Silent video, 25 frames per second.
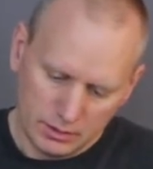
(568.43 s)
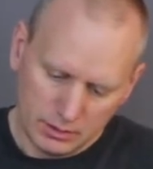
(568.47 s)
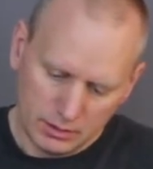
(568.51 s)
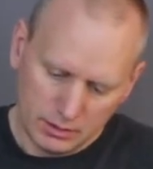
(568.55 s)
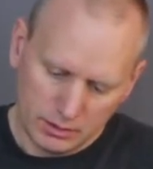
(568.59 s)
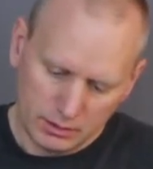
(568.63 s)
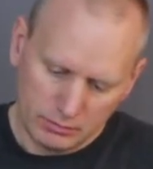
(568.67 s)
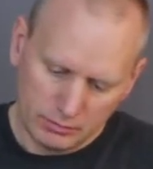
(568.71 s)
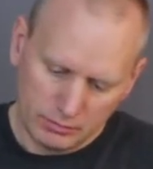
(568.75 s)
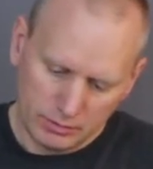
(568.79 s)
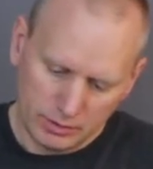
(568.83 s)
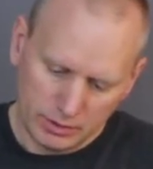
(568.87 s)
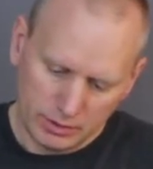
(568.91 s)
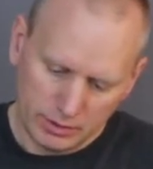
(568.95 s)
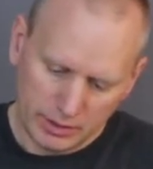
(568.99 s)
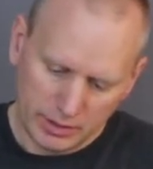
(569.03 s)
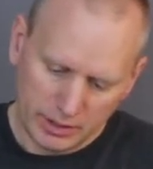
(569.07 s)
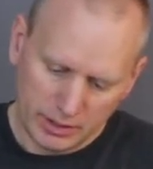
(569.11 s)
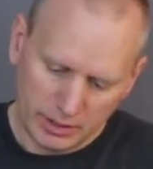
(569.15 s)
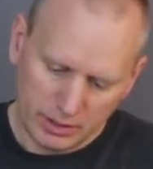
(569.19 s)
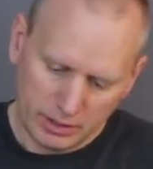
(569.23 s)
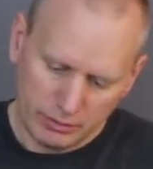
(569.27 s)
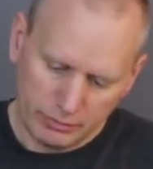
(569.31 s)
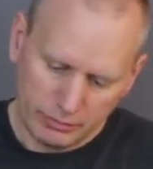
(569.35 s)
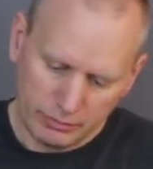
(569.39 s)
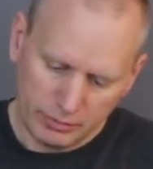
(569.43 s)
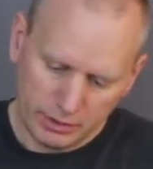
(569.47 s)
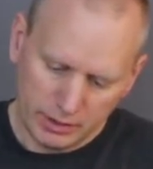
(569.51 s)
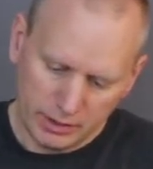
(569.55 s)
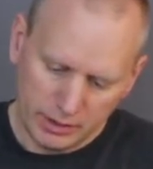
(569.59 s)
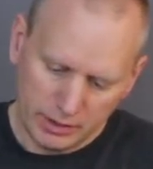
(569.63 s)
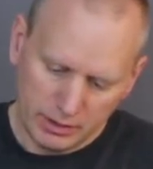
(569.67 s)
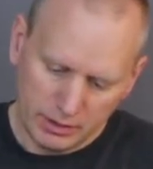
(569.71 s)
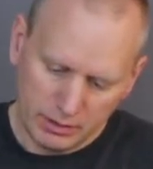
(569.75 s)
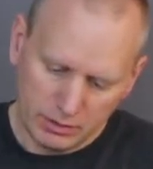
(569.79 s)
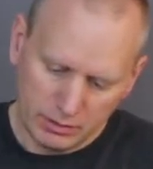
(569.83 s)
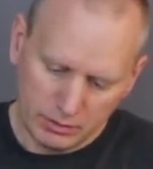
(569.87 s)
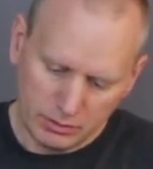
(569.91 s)
And very
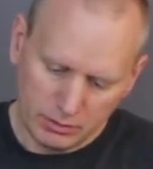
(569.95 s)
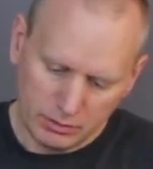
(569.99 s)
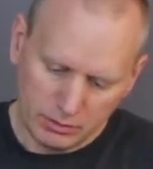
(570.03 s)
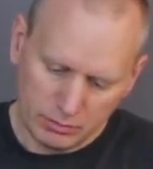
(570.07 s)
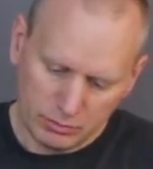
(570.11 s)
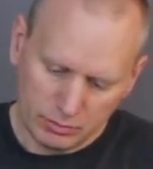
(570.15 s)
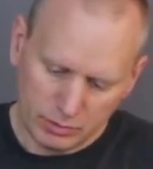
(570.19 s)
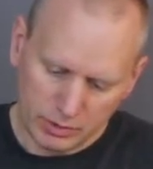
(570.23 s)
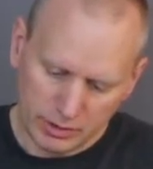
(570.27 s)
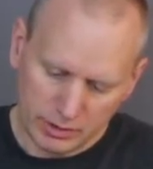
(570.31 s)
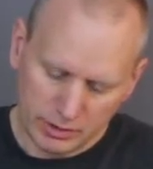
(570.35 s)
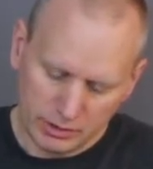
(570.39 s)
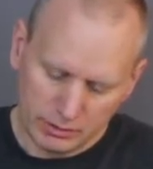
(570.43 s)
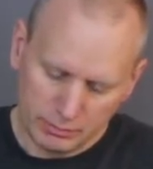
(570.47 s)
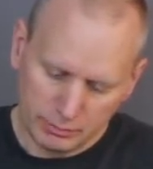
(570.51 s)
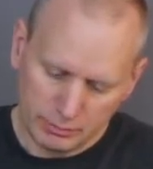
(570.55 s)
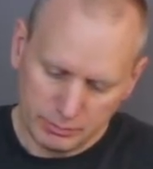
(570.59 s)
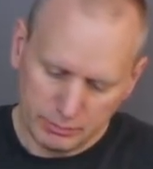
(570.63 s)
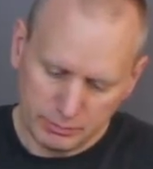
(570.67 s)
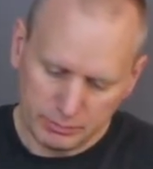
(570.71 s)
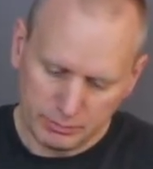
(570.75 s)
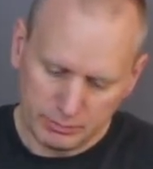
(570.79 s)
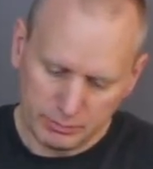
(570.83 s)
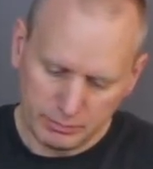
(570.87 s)
carefully, we're going to